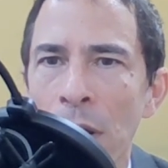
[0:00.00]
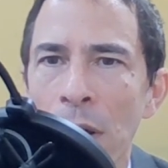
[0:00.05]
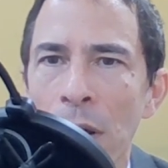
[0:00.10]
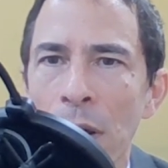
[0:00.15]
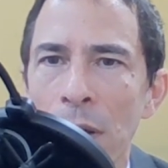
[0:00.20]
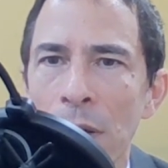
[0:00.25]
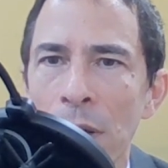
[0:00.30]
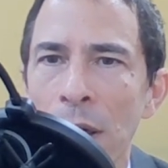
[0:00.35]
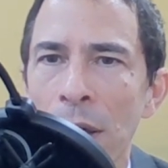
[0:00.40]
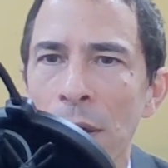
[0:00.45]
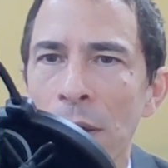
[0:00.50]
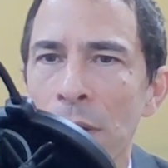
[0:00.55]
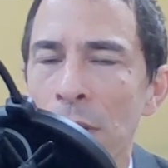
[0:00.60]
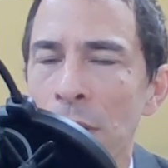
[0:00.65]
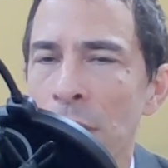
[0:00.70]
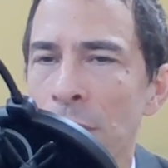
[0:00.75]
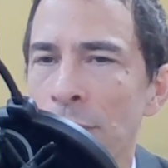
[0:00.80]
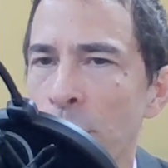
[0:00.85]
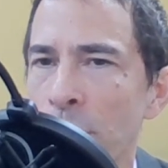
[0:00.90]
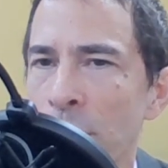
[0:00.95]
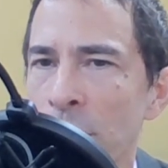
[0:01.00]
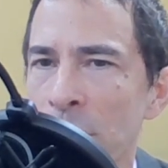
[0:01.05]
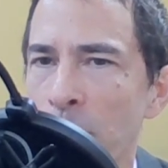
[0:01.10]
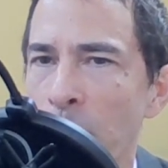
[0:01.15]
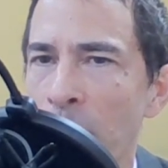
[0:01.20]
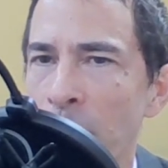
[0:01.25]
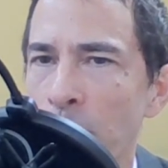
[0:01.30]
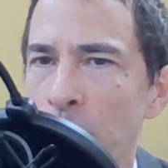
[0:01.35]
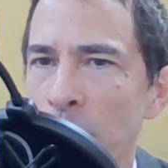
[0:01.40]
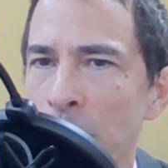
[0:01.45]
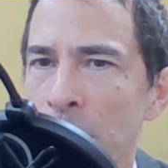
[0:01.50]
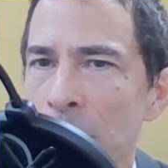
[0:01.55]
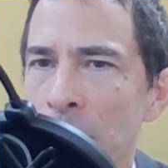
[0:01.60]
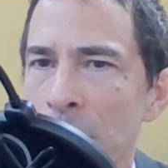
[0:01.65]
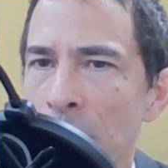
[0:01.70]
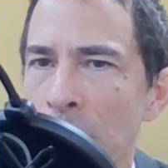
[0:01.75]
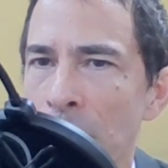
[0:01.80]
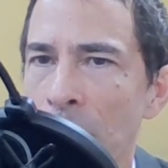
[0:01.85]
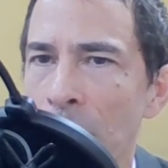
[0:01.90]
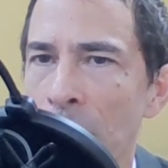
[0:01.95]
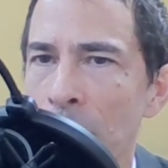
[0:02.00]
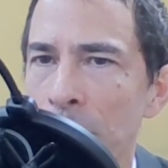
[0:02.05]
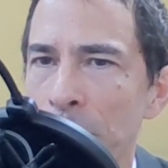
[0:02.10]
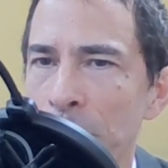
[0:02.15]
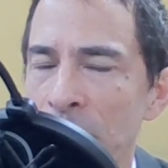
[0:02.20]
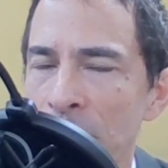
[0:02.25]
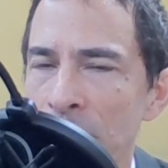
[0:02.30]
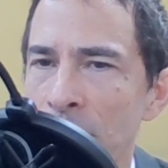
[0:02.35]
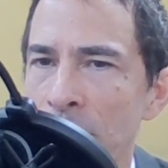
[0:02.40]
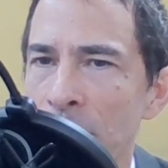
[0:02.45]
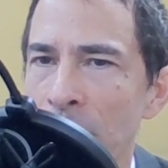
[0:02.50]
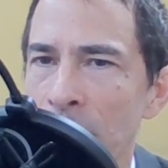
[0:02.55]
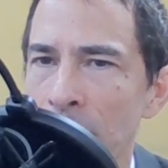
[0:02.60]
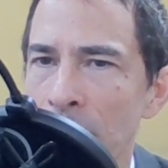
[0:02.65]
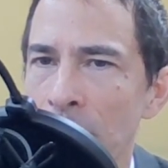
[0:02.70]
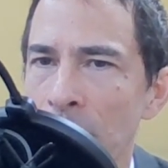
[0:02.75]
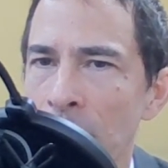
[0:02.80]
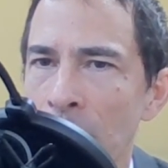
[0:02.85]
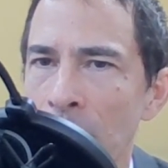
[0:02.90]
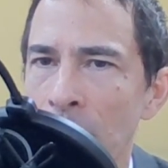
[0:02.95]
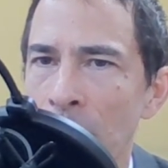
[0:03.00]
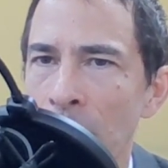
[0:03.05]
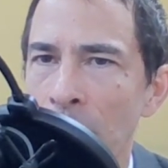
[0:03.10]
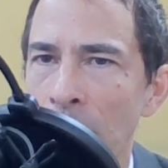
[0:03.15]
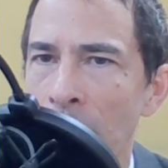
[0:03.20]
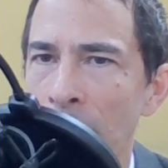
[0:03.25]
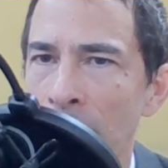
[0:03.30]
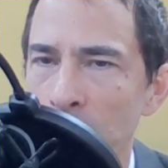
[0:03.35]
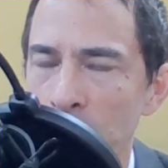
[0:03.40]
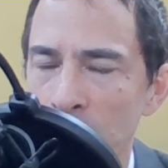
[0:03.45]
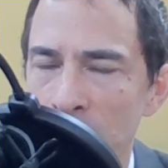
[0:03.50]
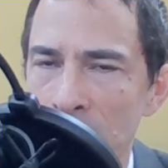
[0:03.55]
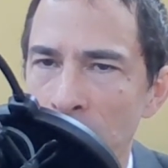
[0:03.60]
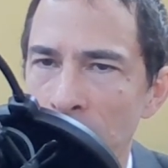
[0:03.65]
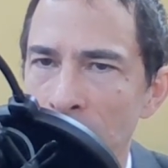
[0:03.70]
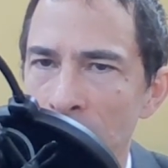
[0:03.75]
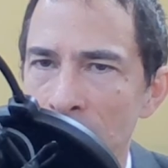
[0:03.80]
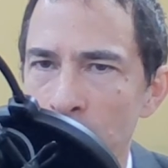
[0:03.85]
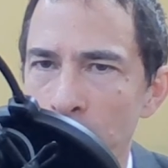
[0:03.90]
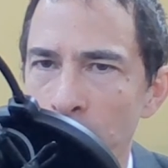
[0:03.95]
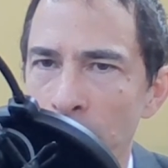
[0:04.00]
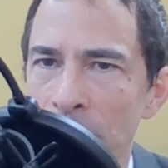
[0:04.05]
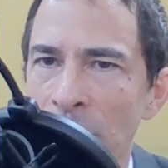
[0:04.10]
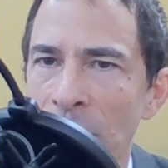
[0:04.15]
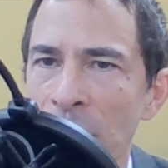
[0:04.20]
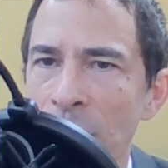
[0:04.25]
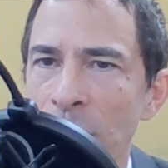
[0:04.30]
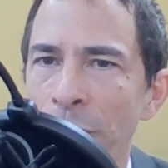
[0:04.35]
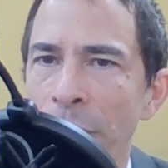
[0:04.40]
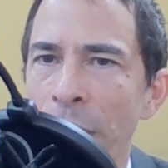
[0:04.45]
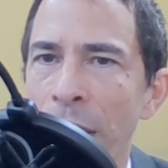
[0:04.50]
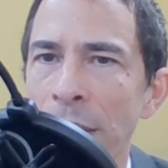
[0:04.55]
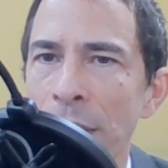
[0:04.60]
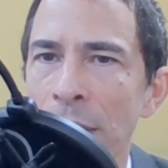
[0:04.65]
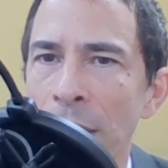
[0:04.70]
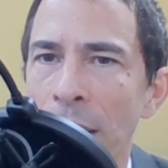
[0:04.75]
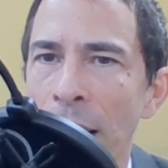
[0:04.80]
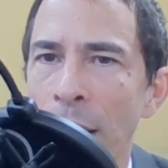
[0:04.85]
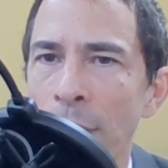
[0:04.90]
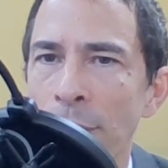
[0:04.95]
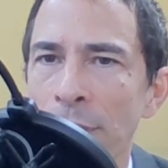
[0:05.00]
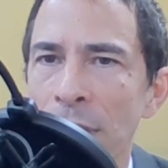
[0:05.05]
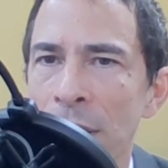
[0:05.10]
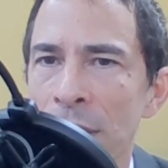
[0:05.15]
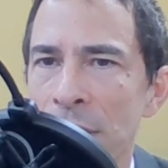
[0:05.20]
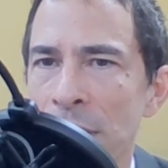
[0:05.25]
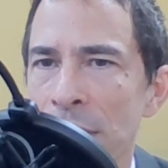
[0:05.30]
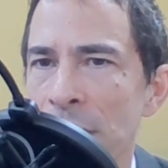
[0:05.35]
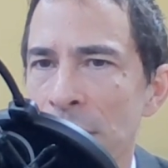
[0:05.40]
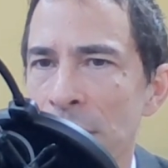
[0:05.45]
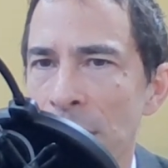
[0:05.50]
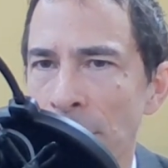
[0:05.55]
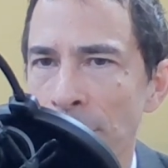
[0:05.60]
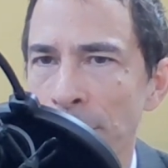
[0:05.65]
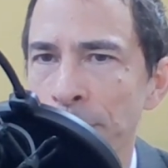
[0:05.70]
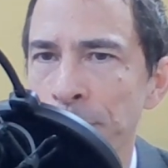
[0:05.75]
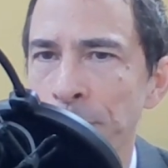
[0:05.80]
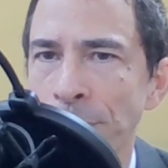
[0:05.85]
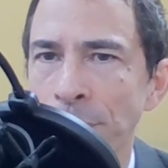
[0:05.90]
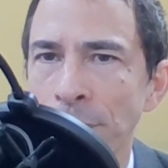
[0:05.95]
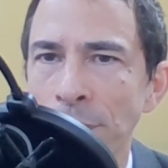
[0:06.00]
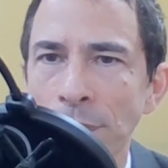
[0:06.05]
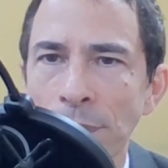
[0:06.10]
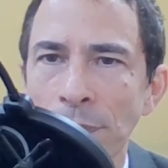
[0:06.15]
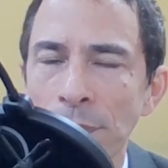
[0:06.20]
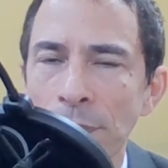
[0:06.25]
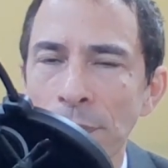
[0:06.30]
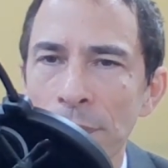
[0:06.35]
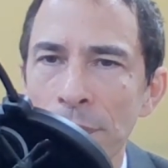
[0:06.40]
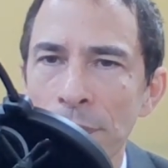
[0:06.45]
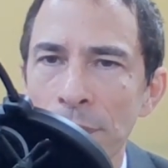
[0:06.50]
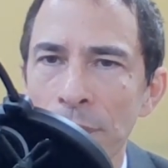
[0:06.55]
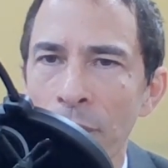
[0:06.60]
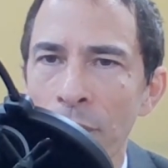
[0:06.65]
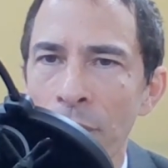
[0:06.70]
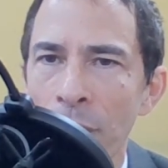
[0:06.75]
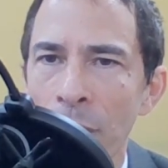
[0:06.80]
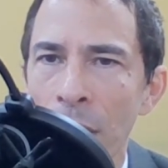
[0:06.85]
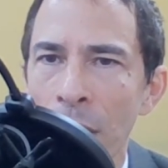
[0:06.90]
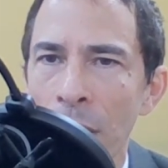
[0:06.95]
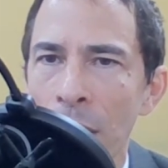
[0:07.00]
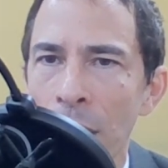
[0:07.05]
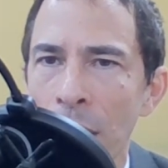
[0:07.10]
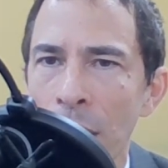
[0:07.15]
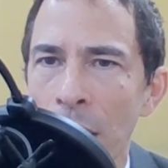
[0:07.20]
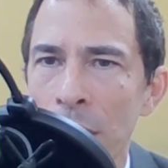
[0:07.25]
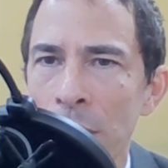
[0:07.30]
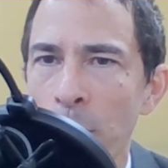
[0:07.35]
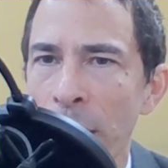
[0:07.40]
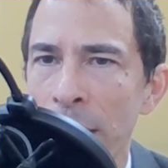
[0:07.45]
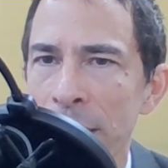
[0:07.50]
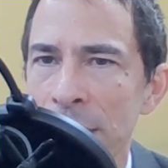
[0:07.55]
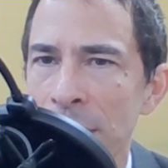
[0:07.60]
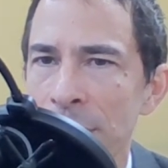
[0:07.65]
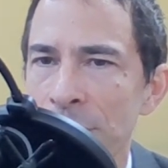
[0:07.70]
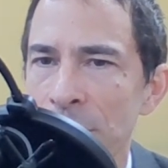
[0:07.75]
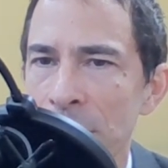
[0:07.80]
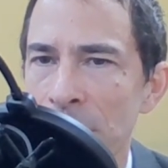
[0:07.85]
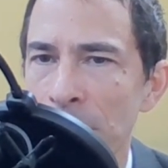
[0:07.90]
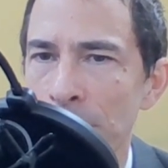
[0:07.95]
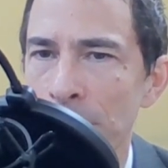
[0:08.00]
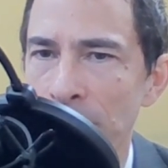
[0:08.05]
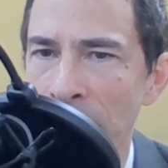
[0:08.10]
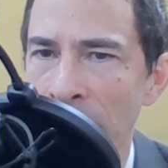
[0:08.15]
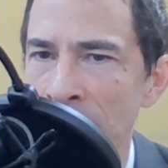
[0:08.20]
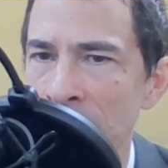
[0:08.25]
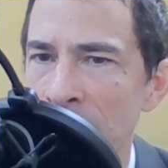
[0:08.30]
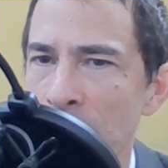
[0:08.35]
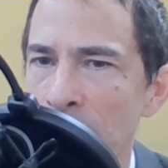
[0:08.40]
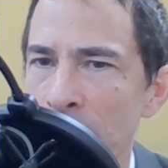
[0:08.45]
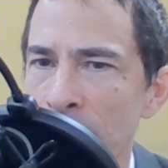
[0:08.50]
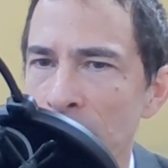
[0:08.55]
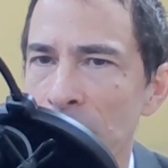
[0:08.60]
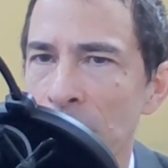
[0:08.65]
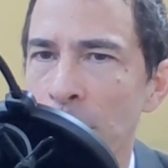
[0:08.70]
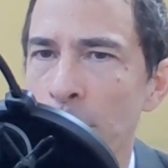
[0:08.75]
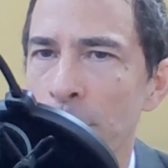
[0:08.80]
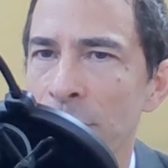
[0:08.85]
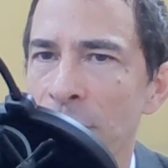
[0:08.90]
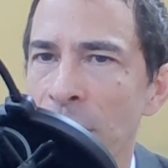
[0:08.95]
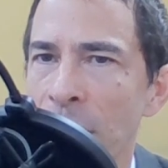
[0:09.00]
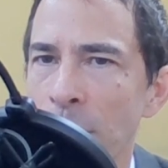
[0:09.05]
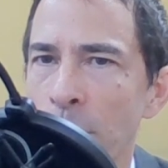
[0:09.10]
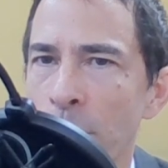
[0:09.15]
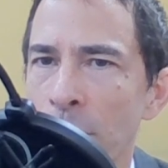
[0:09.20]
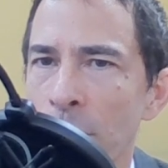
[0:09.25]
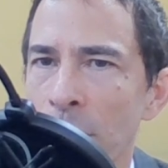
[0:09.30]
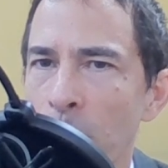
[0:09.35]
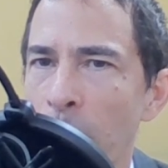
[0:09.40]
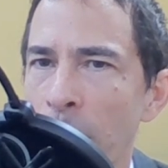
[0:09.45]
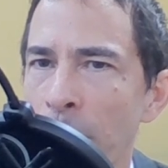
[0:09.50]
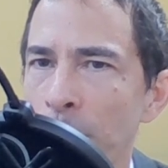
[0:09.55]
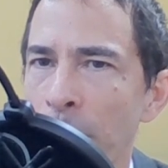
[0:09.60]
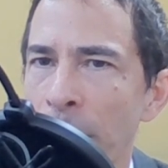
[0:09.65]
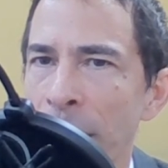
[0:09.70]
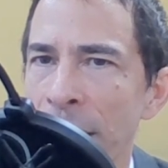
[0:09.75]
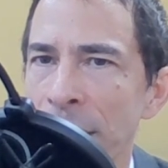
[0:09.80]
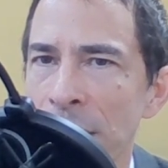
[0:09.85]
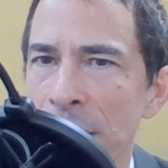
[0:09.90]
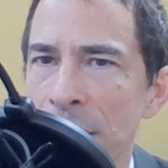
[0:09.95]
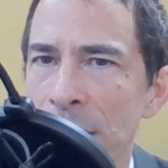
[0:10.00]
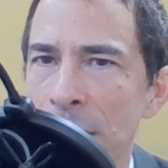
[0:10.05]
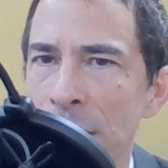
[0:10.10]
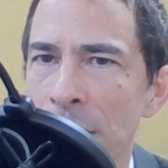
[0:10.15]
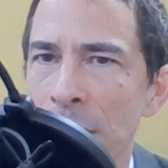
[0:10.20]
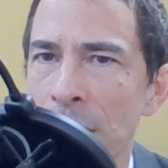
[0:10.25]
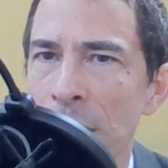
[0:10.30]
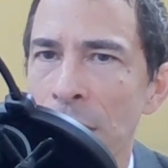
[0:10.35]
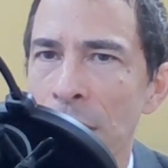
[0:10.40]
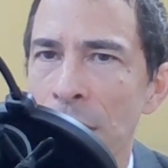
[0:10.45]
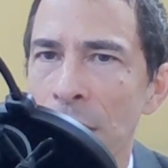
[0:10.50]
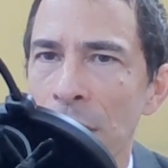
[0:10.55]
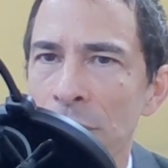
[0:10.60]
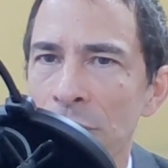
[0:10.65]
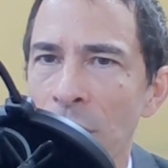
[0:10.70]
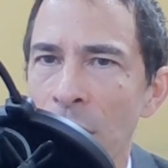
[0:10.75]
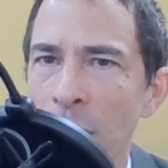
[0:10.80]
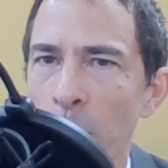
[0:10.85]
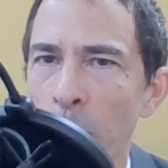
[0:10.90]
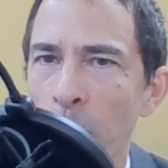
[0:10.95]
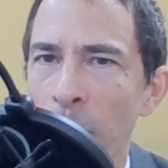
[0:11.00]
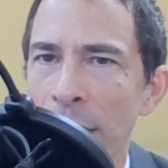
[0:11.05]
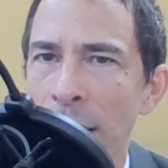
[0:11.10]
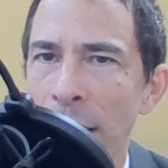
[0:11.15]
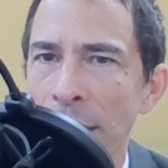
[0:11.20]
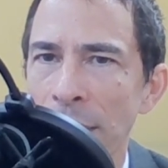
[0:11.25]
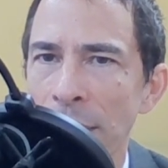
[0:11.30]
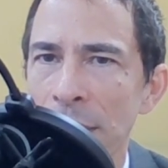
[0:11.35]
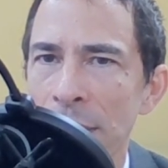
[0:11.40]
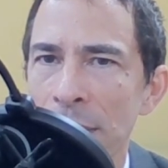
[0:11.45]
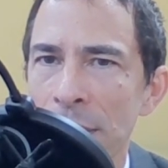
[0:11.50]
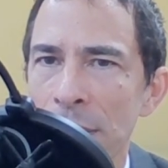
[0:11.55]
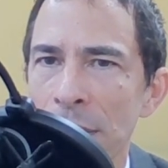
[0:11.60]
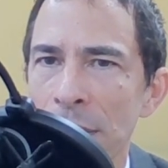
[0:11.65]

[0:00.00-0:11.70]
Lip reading: then of course white would pincer here and it would turn into a running fight out into the center. Otherwise, if there's a black stone in the lower right corner, white might just run away like this.